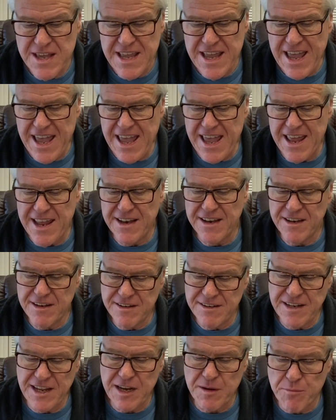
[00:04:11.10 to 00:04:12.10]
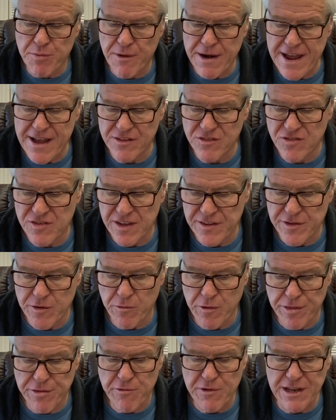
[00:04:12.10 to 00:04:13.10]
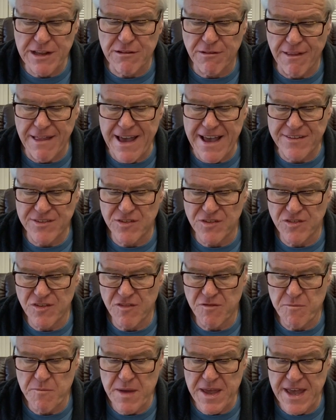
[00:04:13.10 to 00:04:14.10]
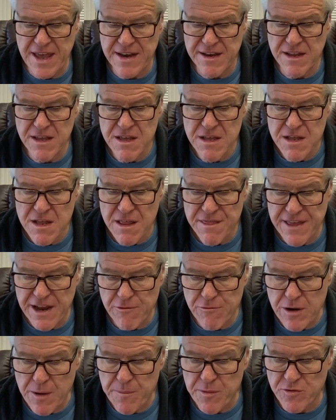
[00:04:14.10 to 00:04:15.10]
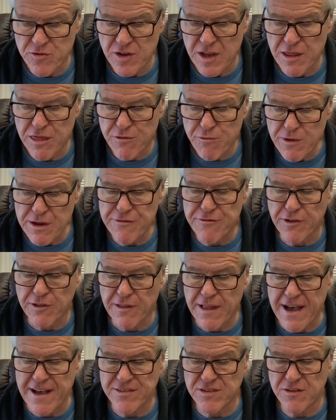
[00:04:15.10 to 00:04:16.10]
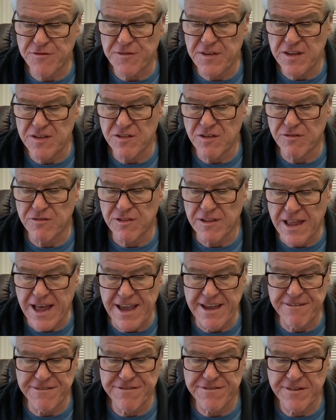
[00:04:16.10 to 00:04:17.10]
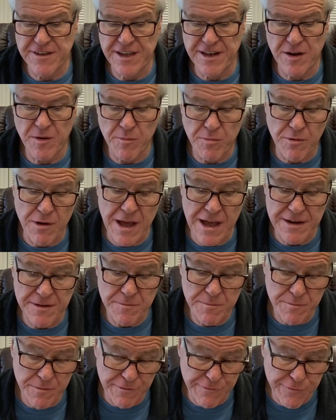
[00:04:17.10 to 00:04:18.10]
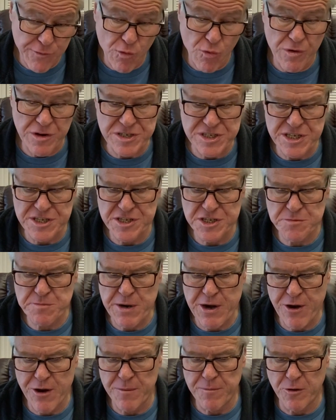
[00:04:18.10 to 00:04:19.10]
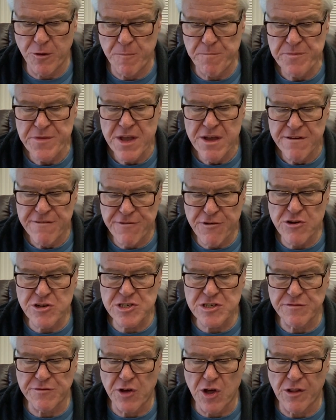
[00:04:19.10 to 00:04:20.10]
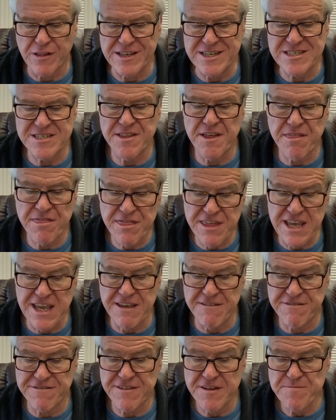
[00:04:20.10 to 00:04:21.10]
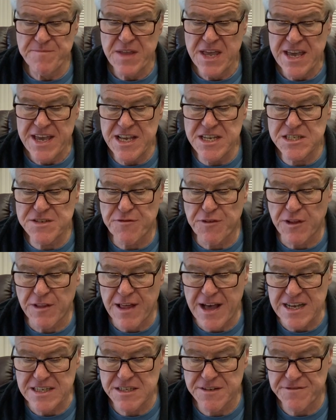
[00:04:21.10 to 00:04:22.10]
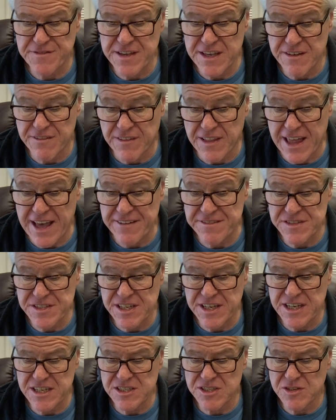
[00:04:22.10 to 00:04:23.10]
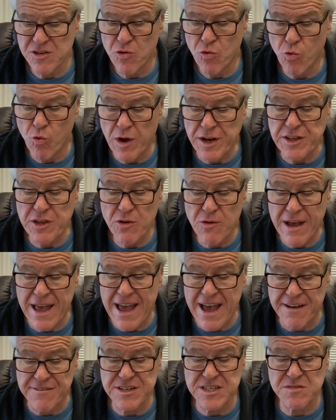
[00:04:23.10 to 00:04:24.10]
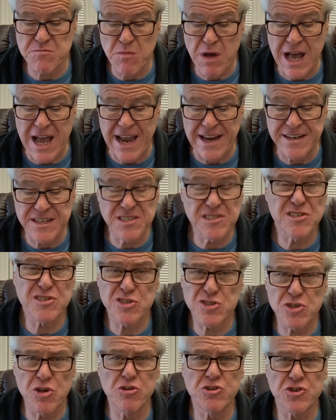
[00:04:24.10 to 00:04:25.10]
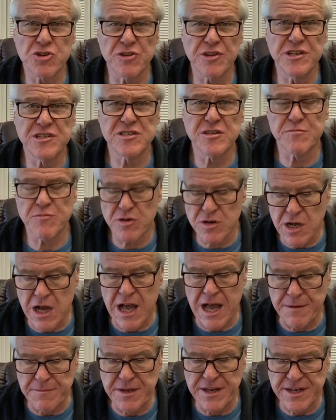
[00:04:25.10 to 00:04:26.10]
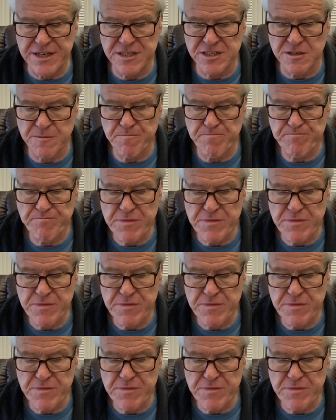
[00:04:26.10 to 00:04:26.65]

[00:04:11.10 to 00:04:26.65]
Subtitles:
And Dean Brown said there were 3 classes of men that represent 3 philosophies of life and are brought before us in this parable. First of all is the thief. His philosophy of life says, "What you have is mine." This is socialism or communism.